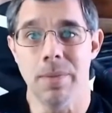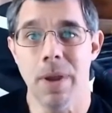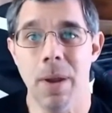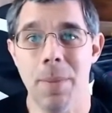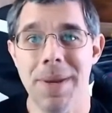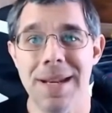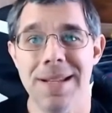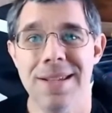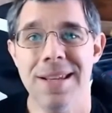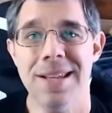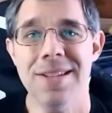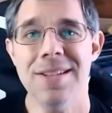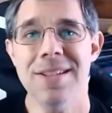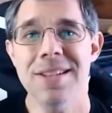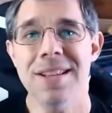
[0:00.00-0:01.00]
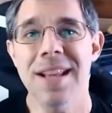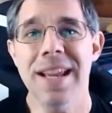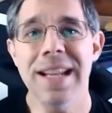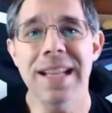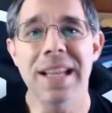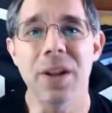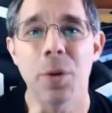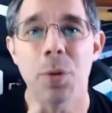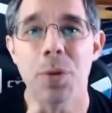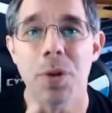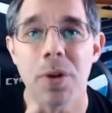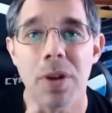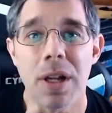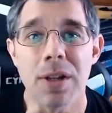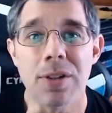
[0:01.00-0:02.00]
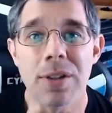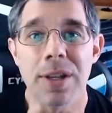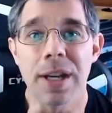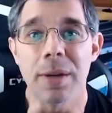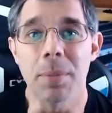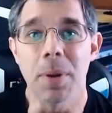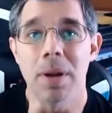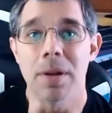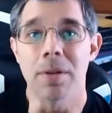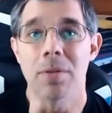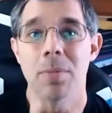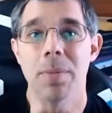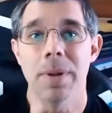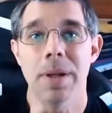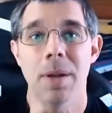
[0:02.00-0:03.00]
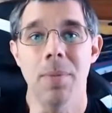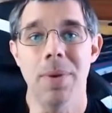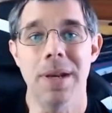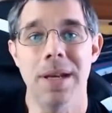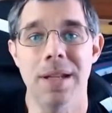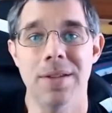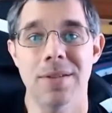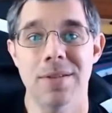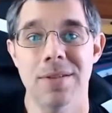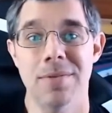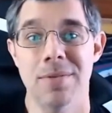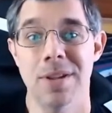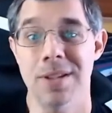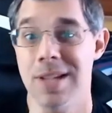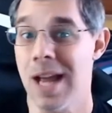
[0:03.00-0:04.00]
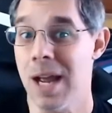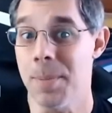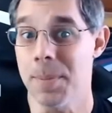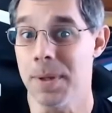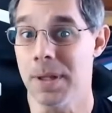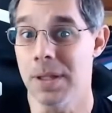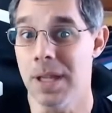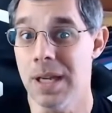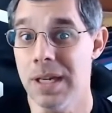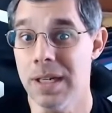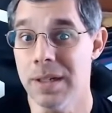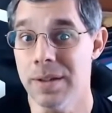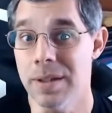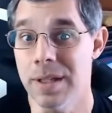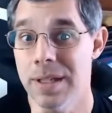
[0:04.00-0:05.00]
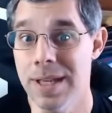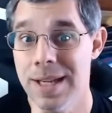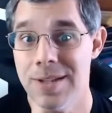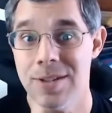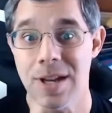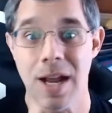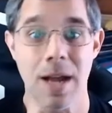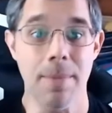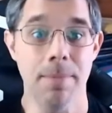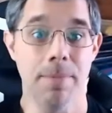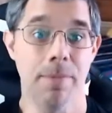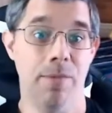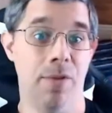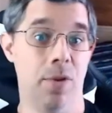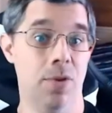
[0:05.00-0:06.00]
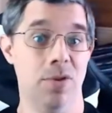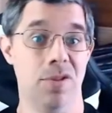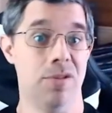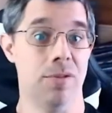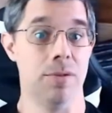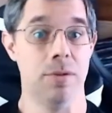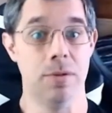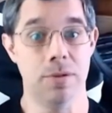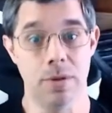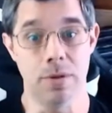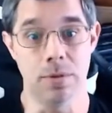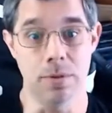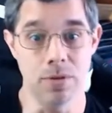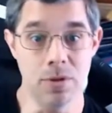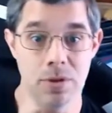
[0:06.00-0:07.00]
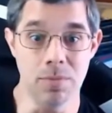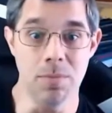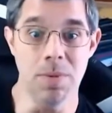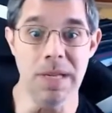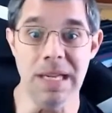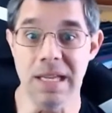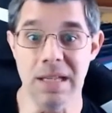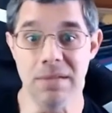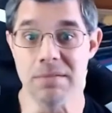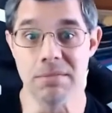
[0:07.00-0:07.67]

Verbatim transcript: I mean it's it's slightly older Logitech model, but I mean it's the top of the line of the desktop versions, so it shouldn't be